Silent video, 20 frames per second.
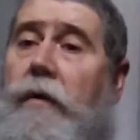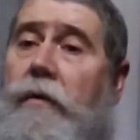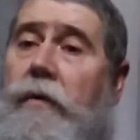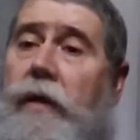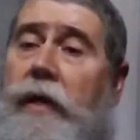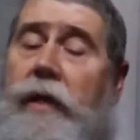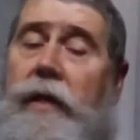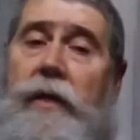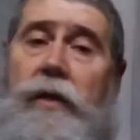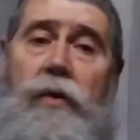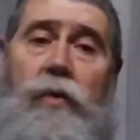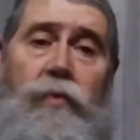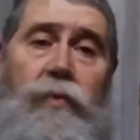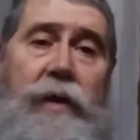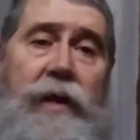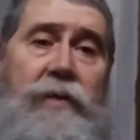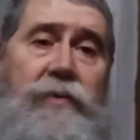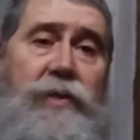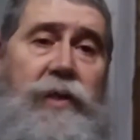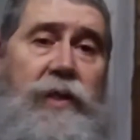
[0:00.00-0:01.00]
In
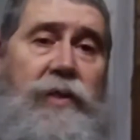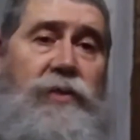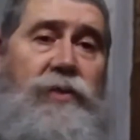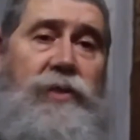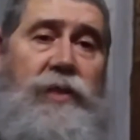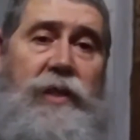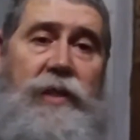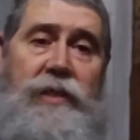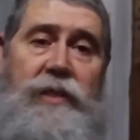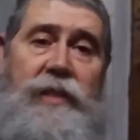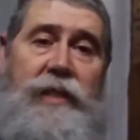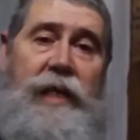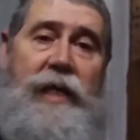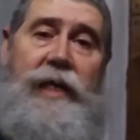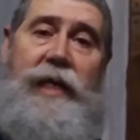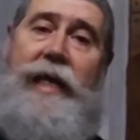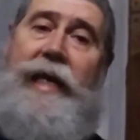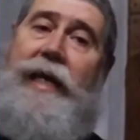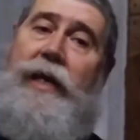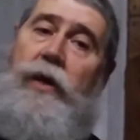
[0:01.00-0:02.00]
Corinthians, he
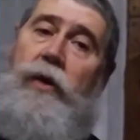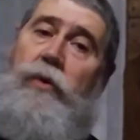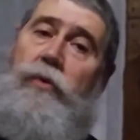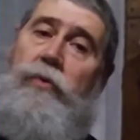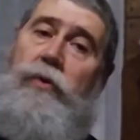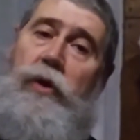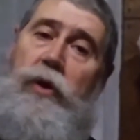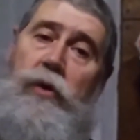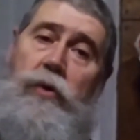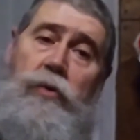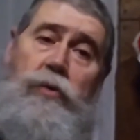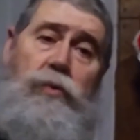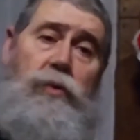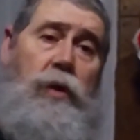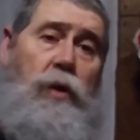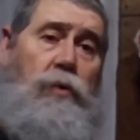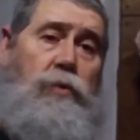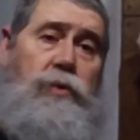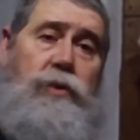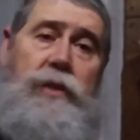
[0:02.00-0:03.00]
said, he who knew
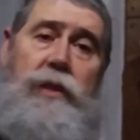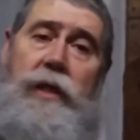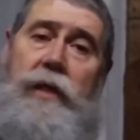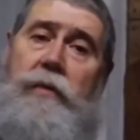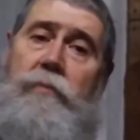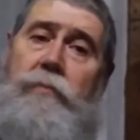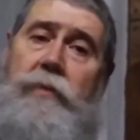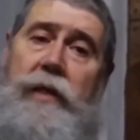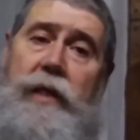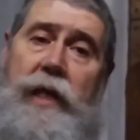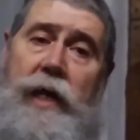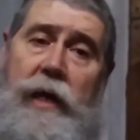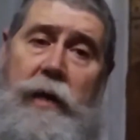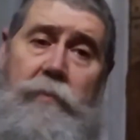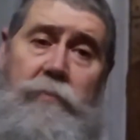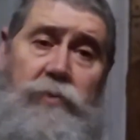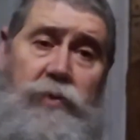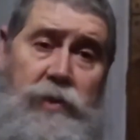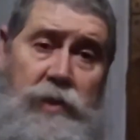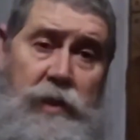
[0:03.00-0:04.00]
no sin
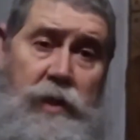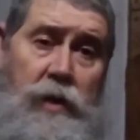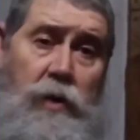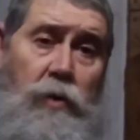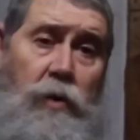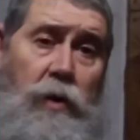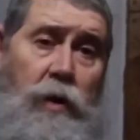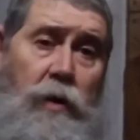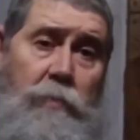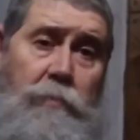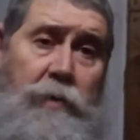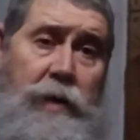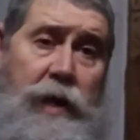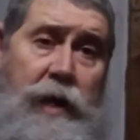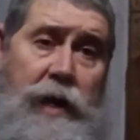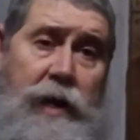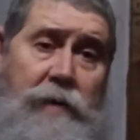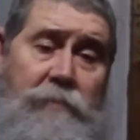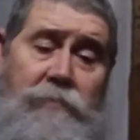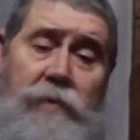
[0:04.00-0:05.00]
became sin on our
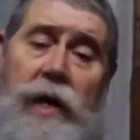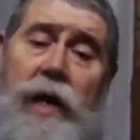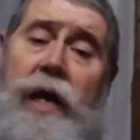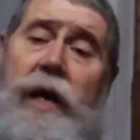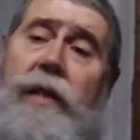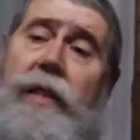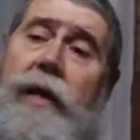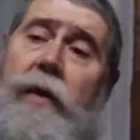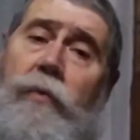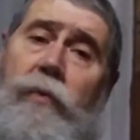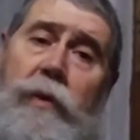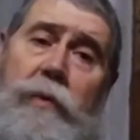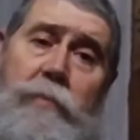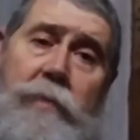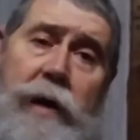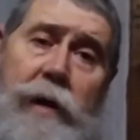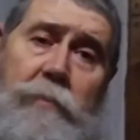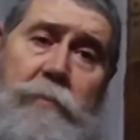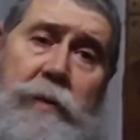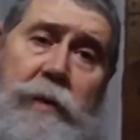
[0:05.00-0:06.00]
behalf, that we
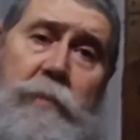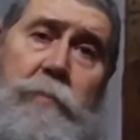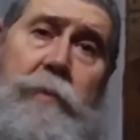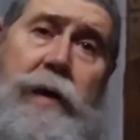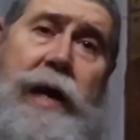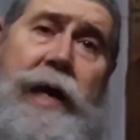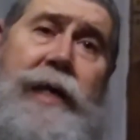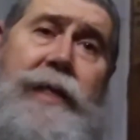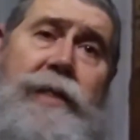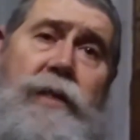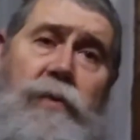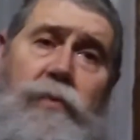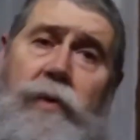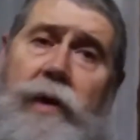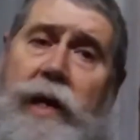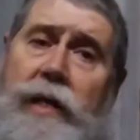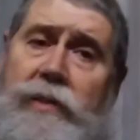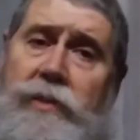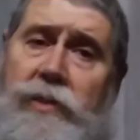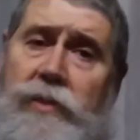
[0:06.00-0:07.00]
might be made the
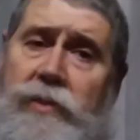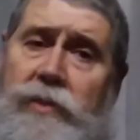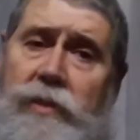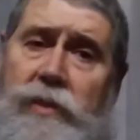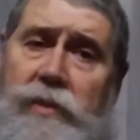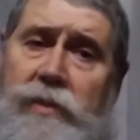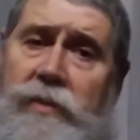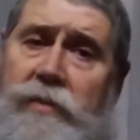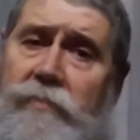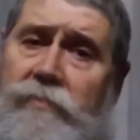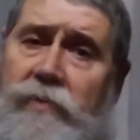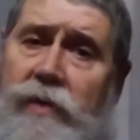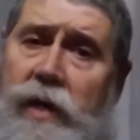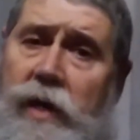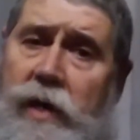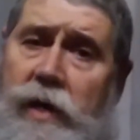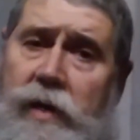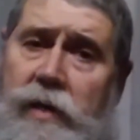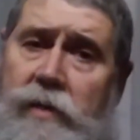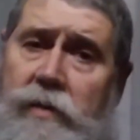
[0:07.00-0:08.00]
righteousness of
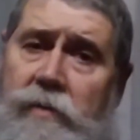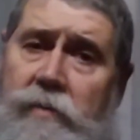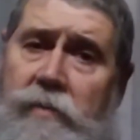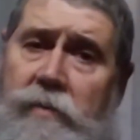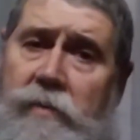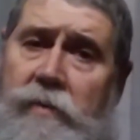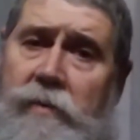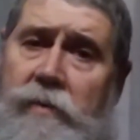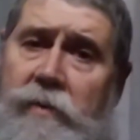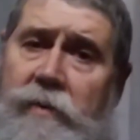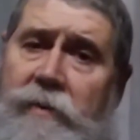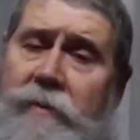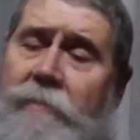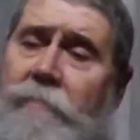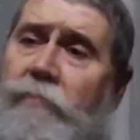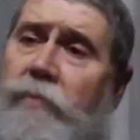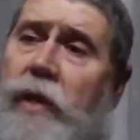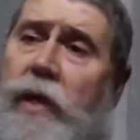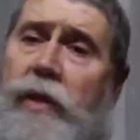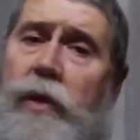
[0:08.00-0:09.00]
God.
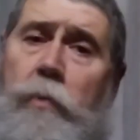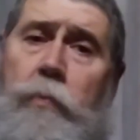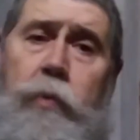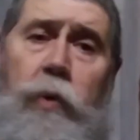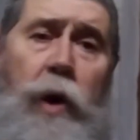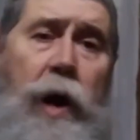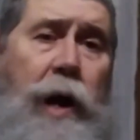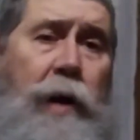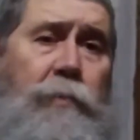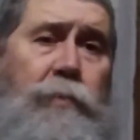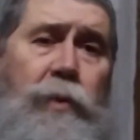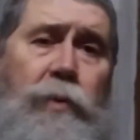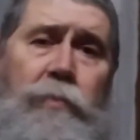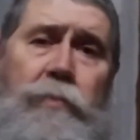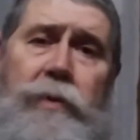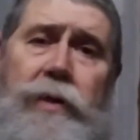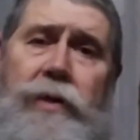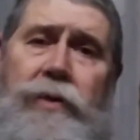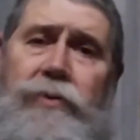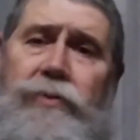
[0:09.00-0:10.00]
Now, the
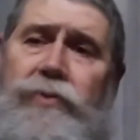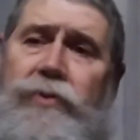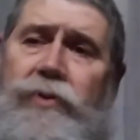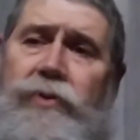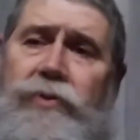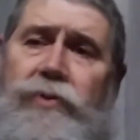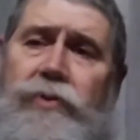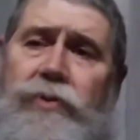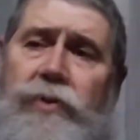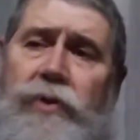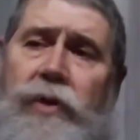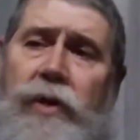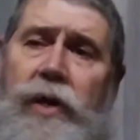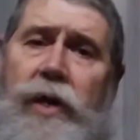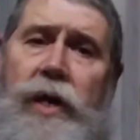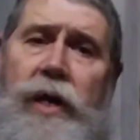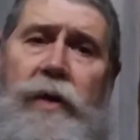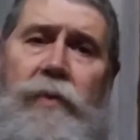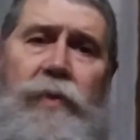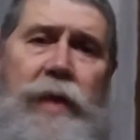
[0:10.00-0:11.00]
problem is
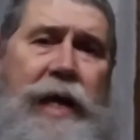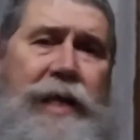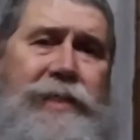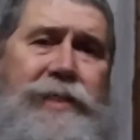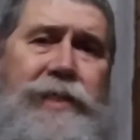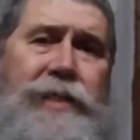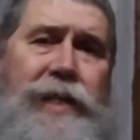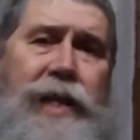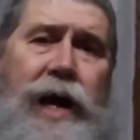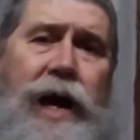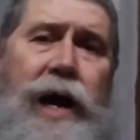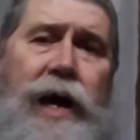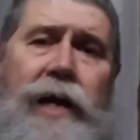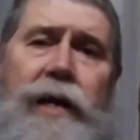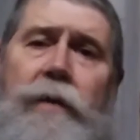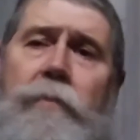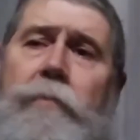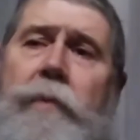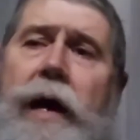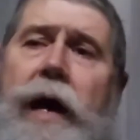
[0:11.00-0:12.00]
that's not
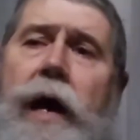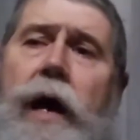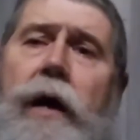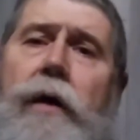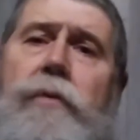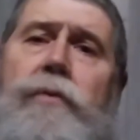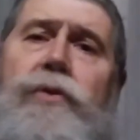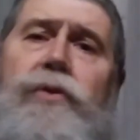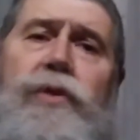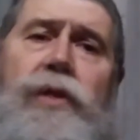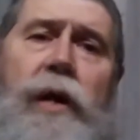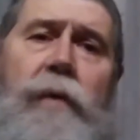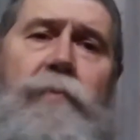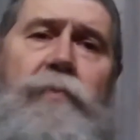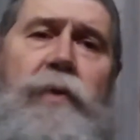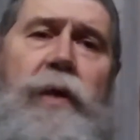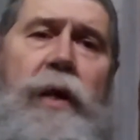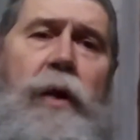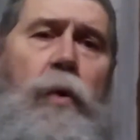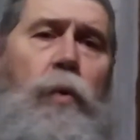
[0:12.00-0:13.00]
about
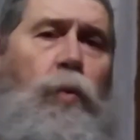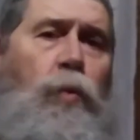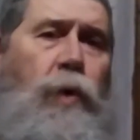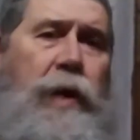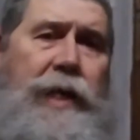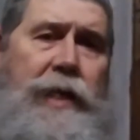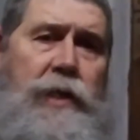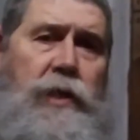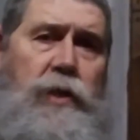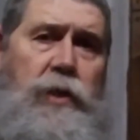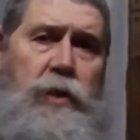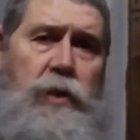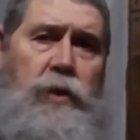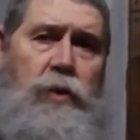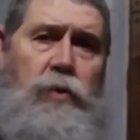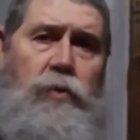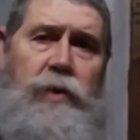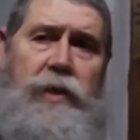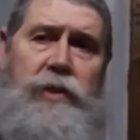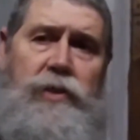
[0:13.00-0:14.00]
something we
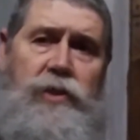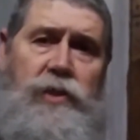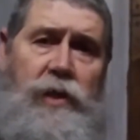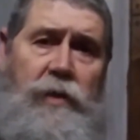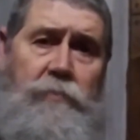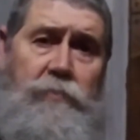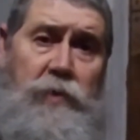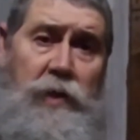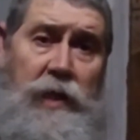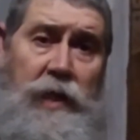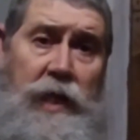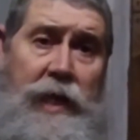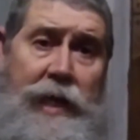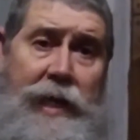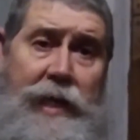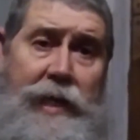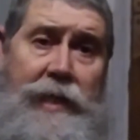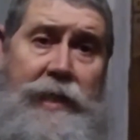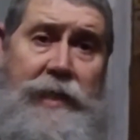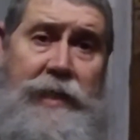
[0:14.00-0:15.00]
do. It's something
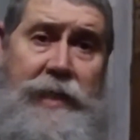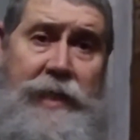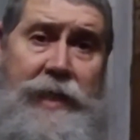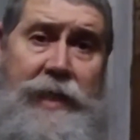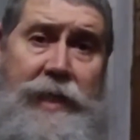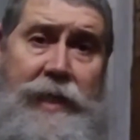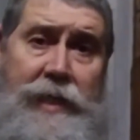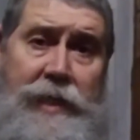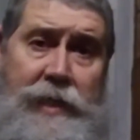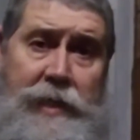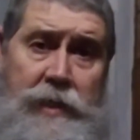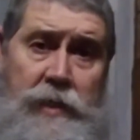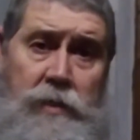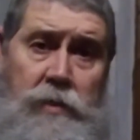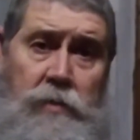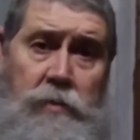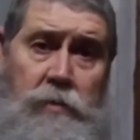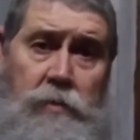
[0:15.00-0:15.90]
he did.